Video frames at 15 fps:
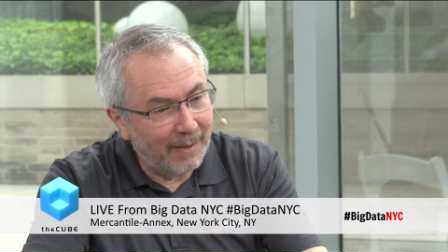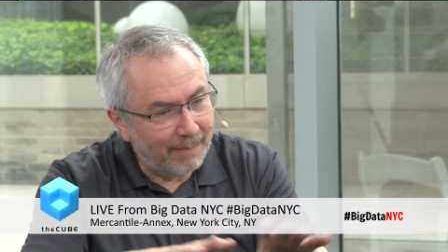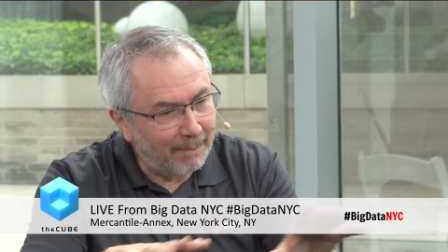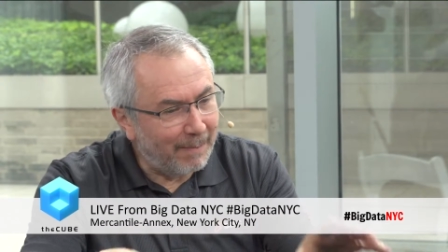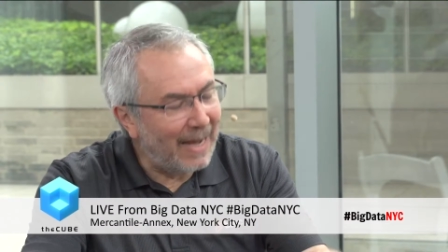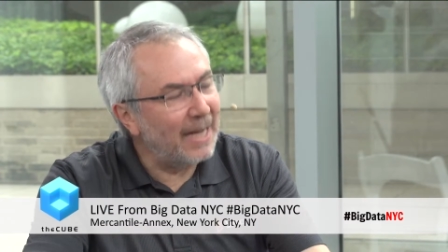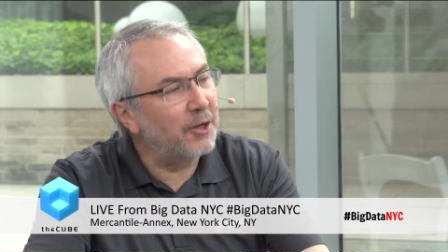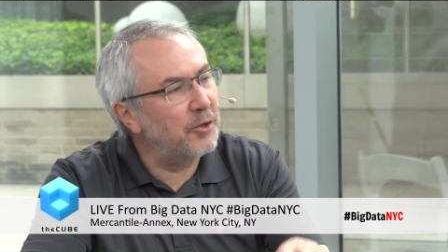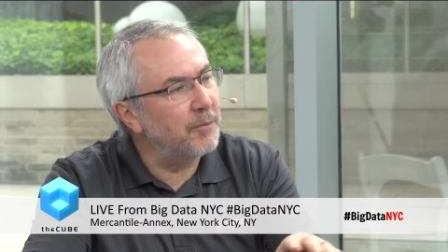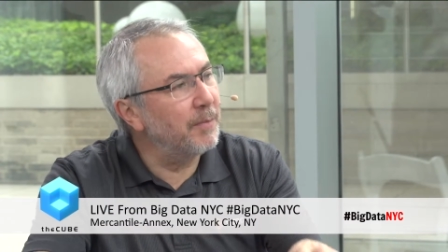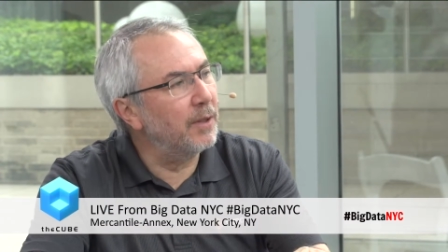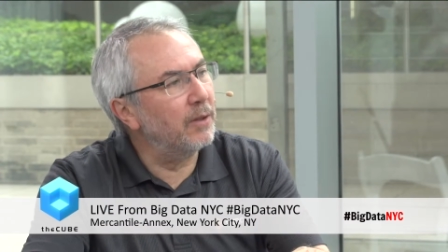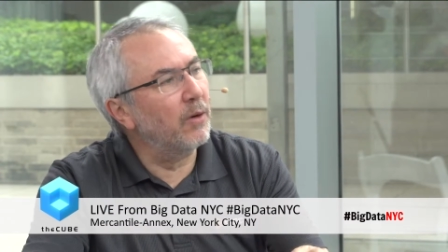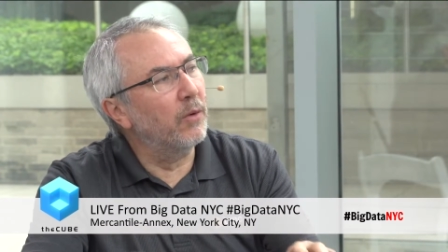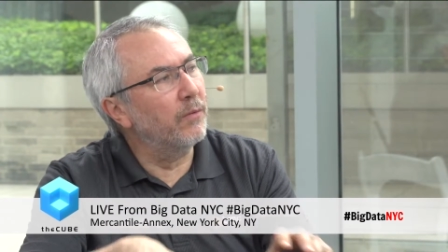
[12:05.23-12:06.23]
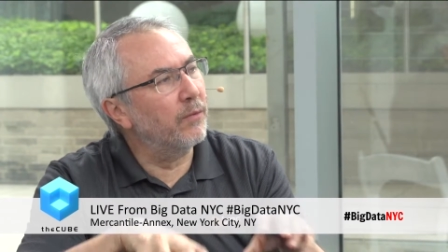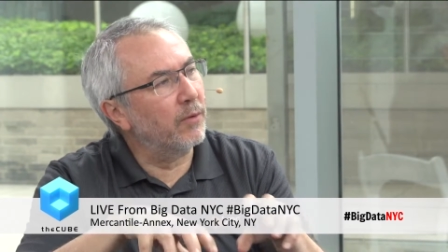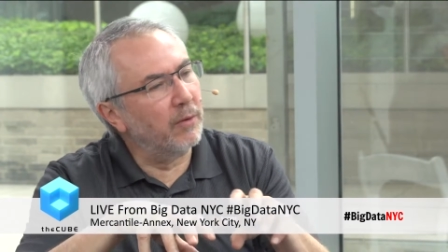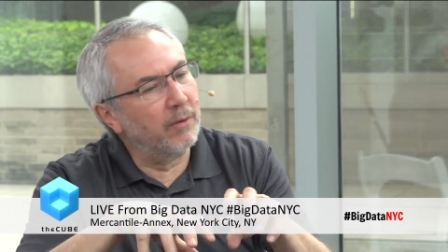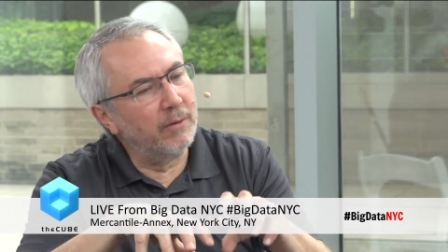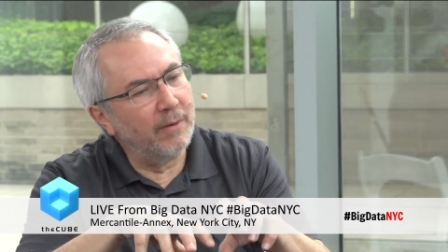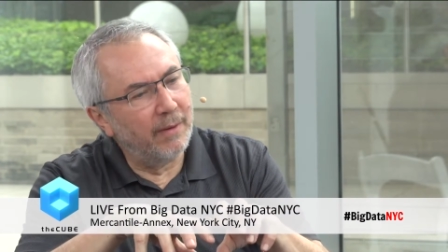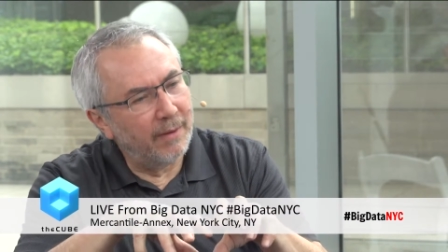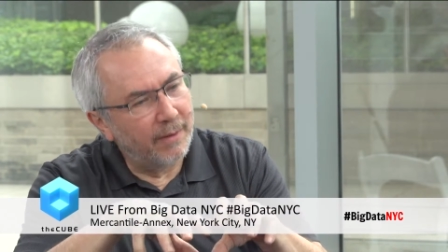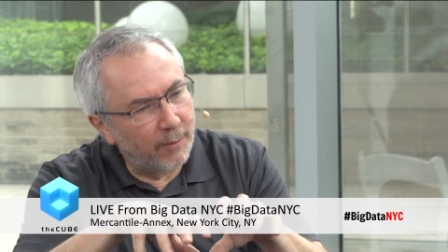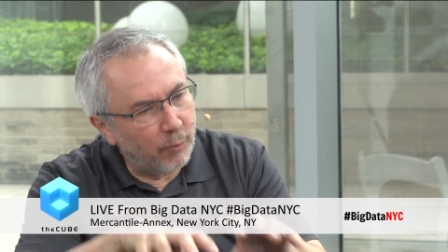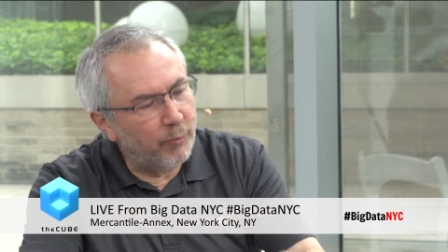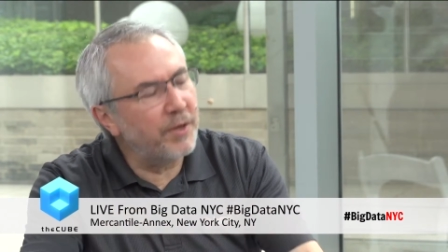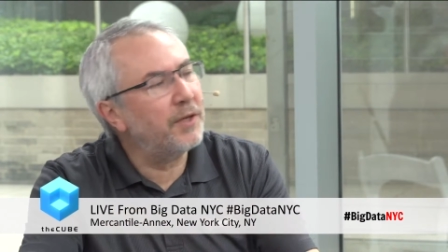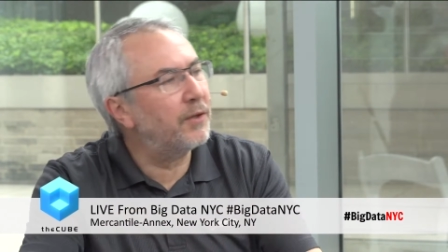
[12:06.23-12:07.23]
management over the
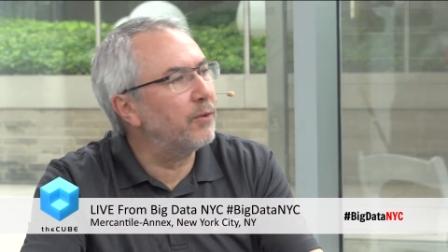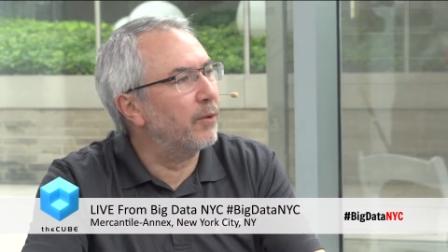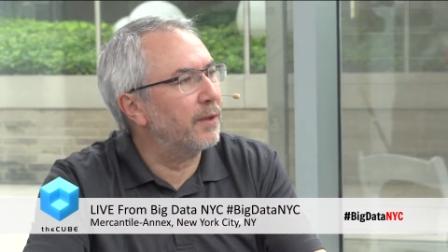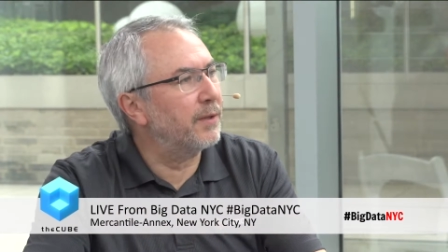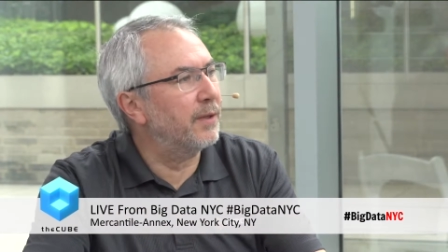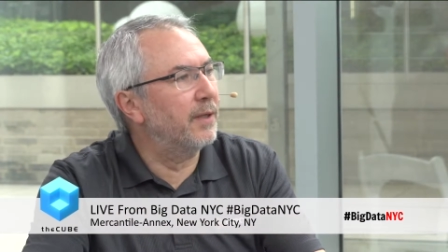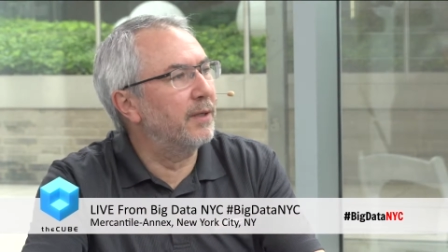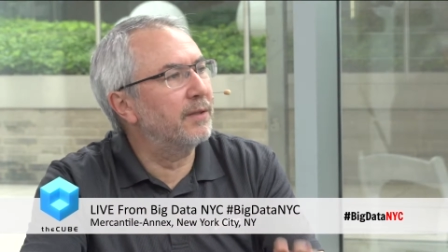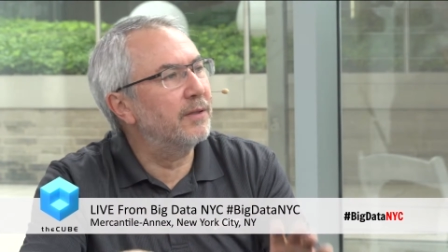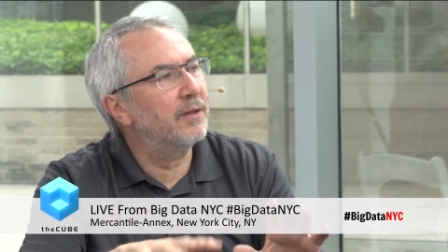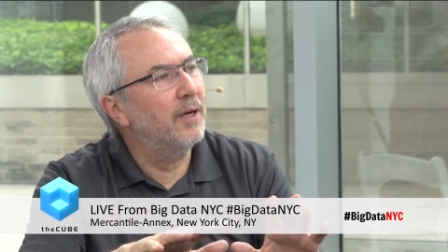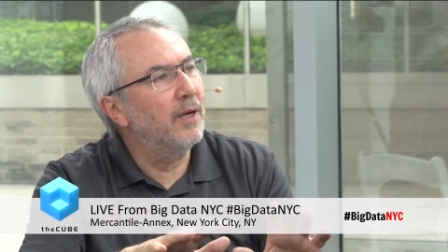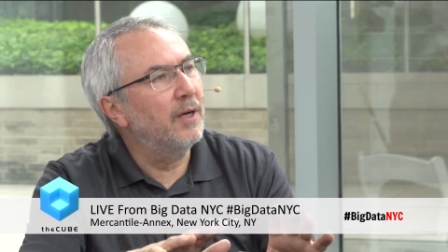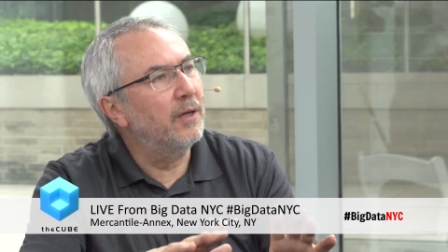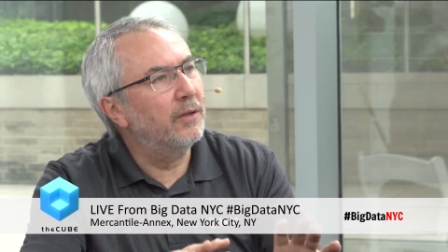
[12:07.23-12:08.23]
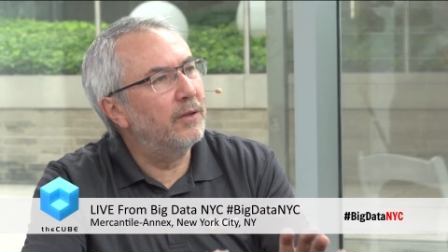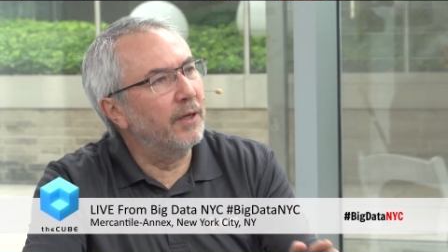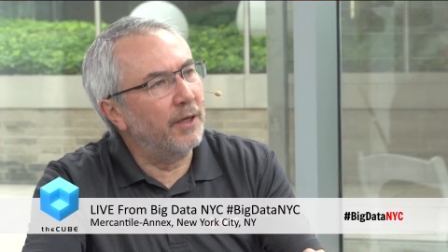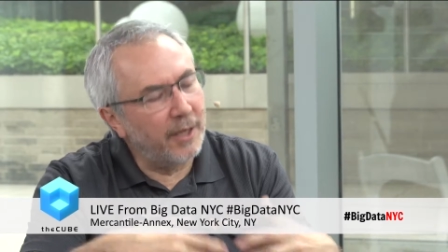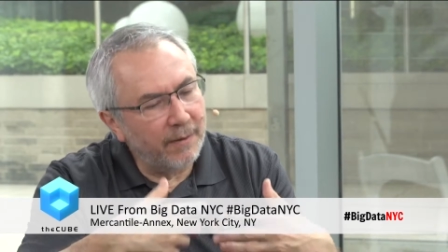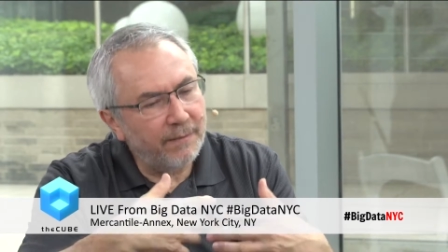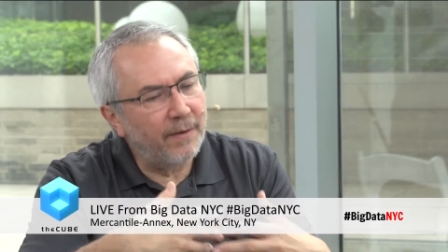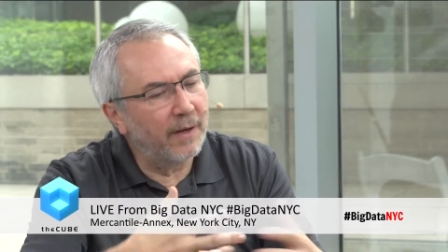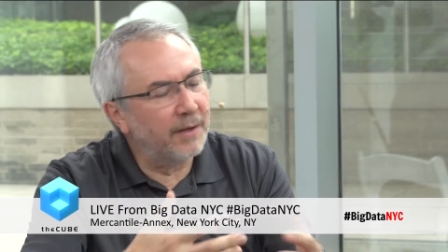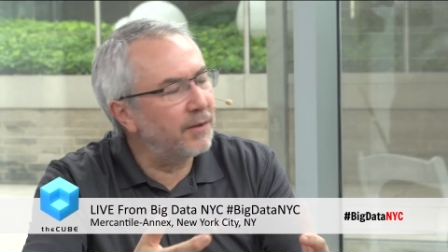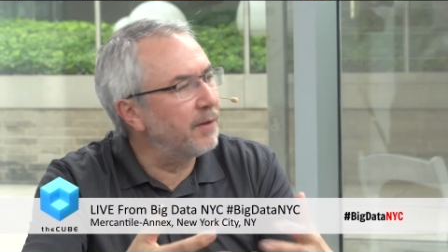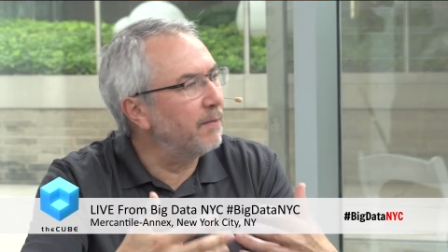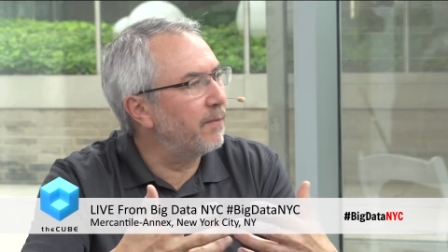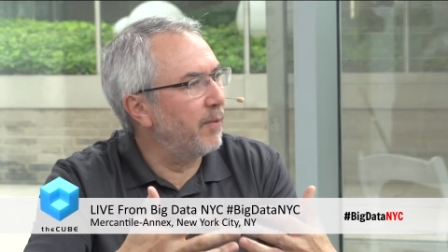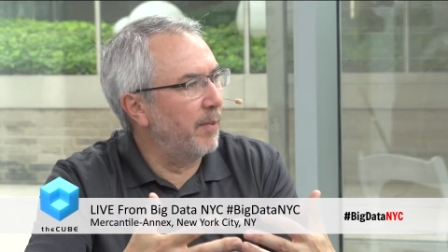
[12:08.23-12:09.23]
resources to give us
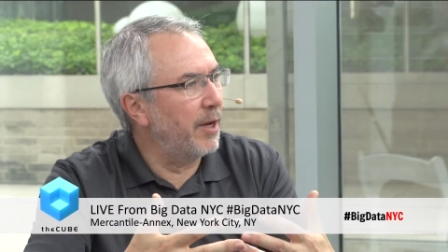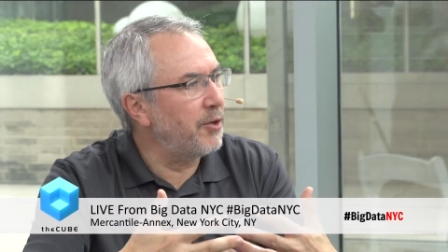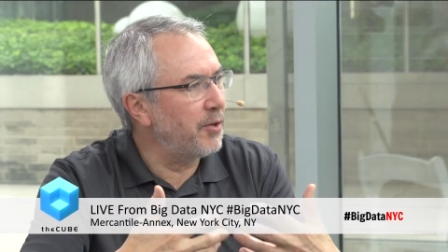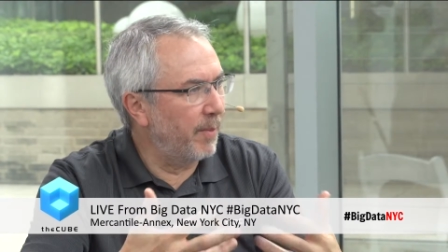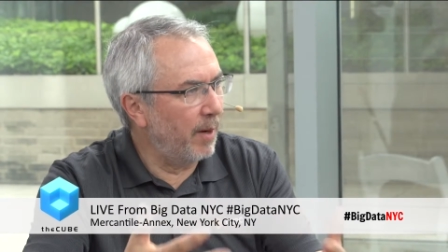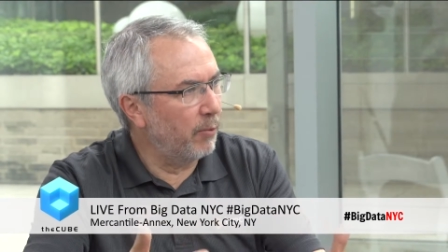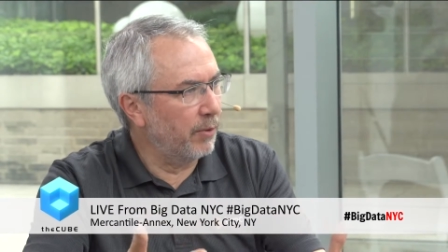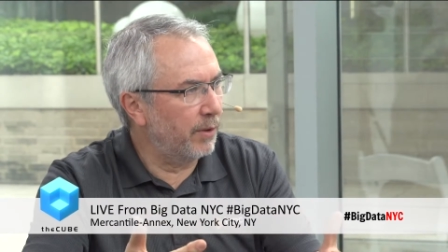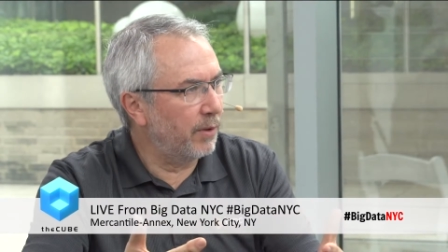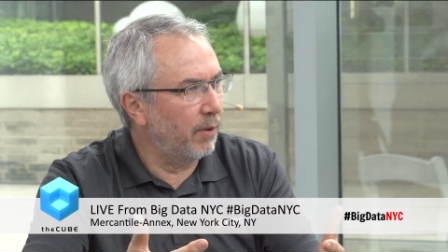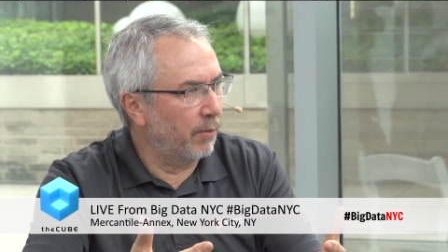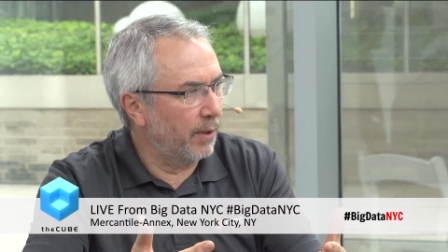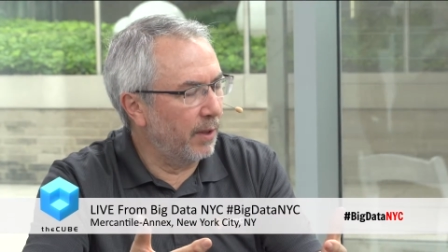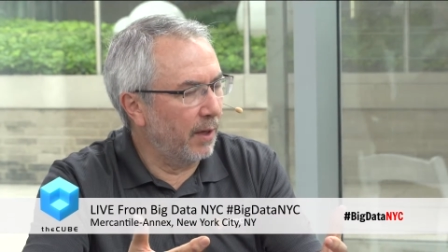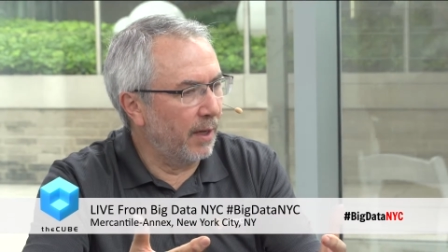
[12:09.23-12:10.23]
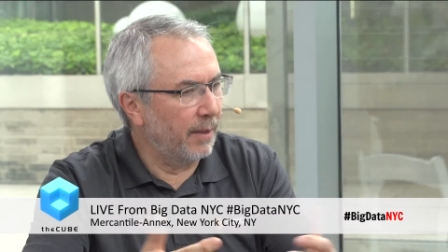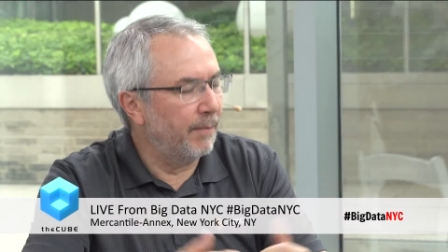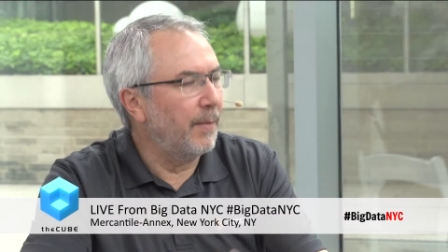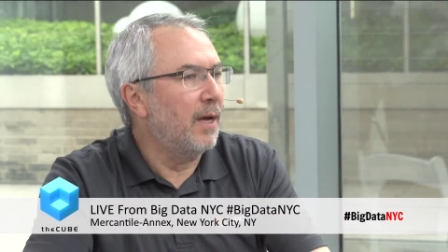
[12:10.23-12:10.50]
information about what's going on.